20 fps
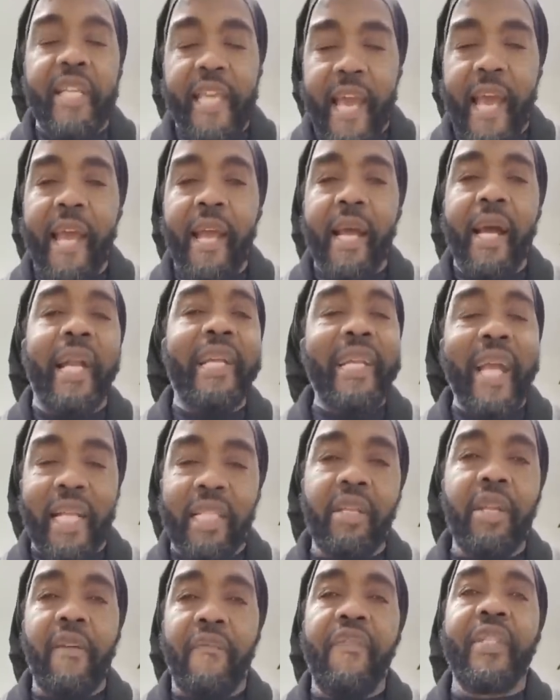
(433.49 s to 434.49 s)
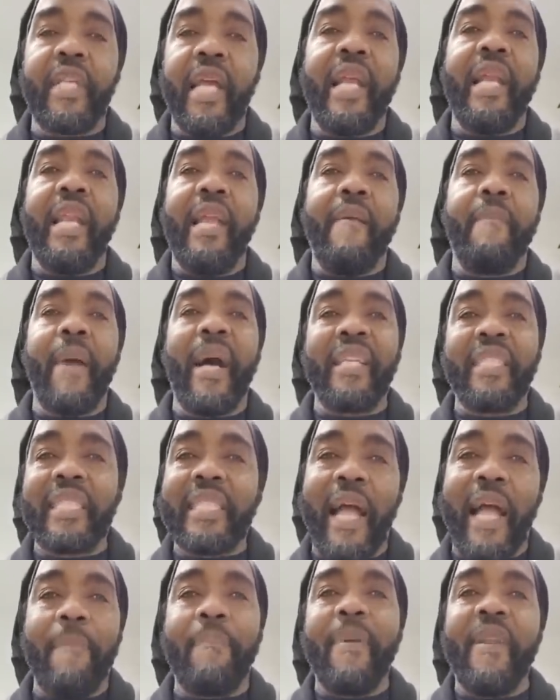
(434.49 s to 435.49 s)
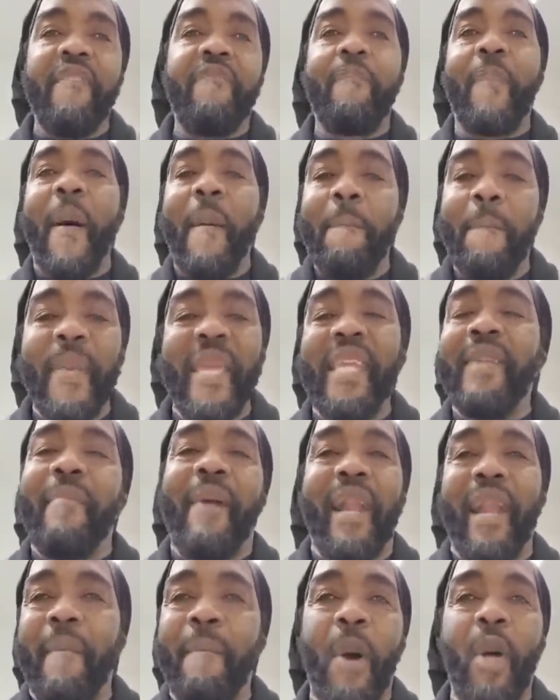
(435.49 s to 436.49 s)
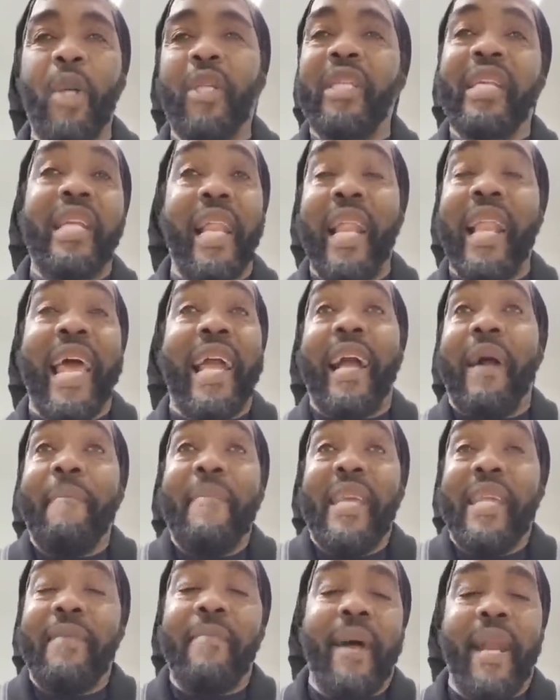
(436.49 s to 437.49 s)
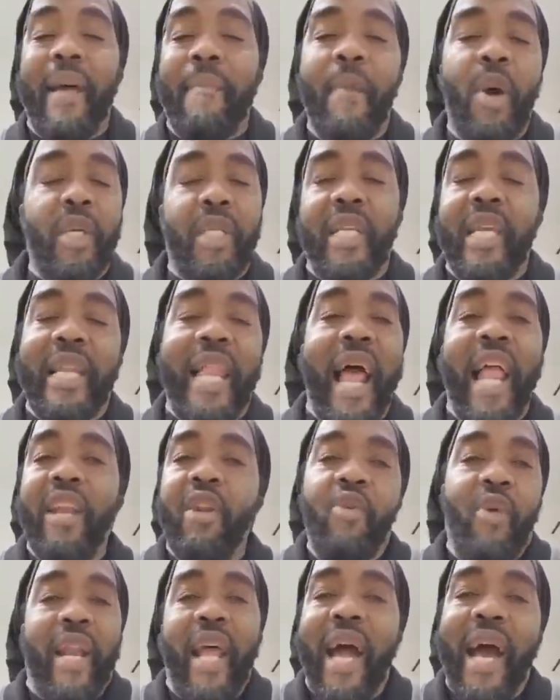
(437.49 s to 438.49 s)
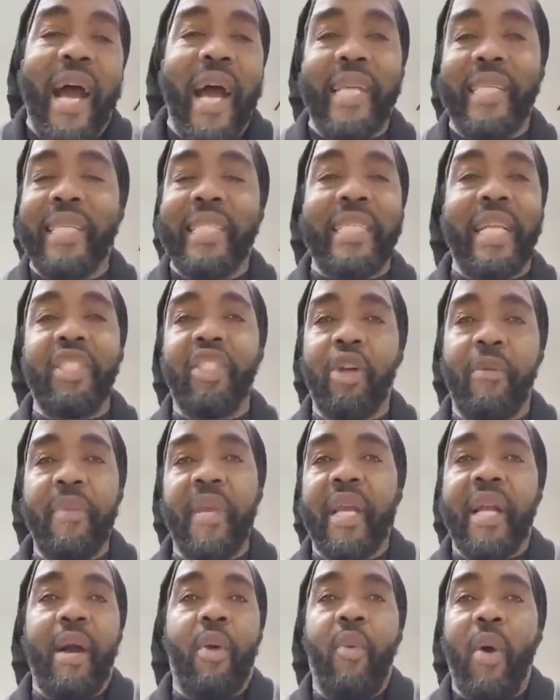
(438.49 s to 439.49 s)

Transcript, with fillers: Yeah? And that enough to tell them. And stop lift on Beanie Man and Bounty Killer like a Beanie Man and Bounty Killer alone an artist of Jamaica.